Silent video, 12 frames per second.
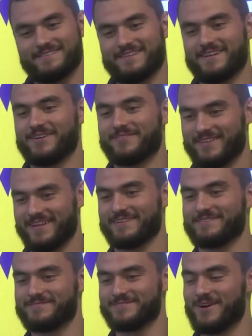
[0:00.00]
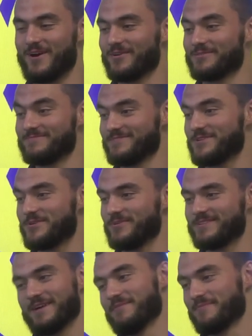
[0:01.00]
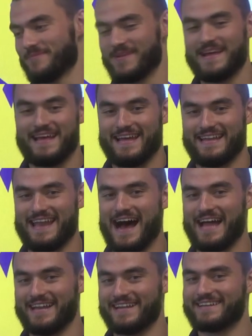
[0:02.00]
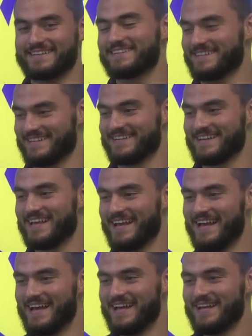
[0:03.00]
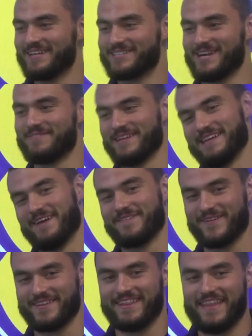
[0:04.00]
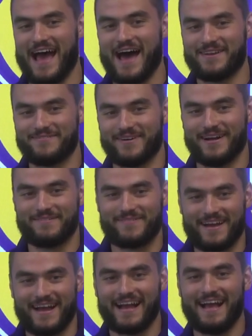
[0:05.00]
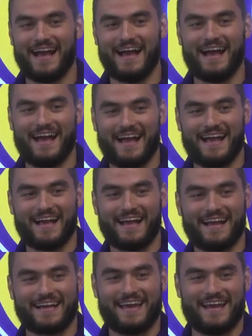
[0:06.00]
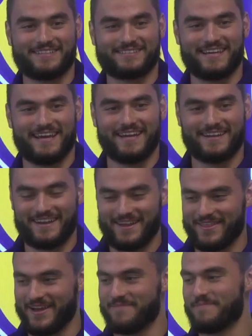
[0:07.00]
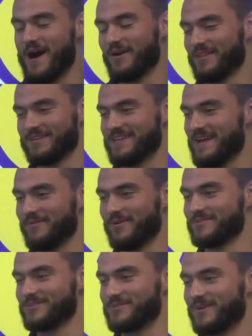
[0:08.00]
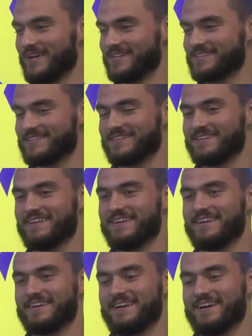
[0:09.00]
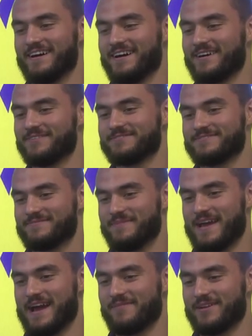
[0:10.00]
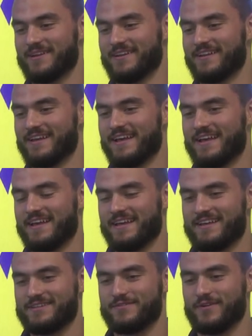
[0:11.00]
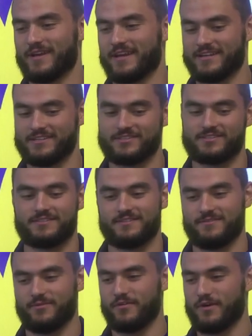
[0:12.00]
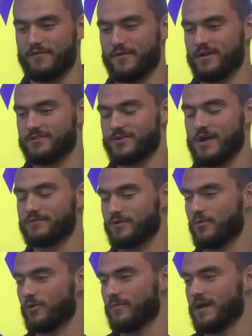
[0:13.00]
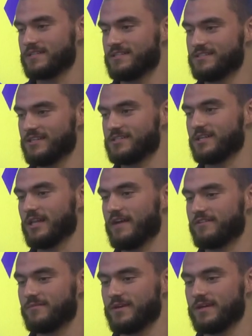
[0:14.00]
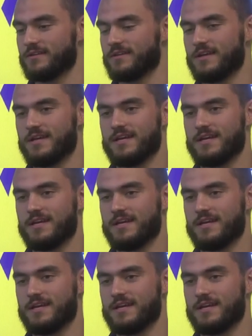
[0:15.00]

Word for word: You know, that darn shoot, something not something different than that, but can't say it. I think I've pounded the table once or twice. Uh, but yeah, I mean, it's funny because one of our transfer quarterbacks he says to the left of me and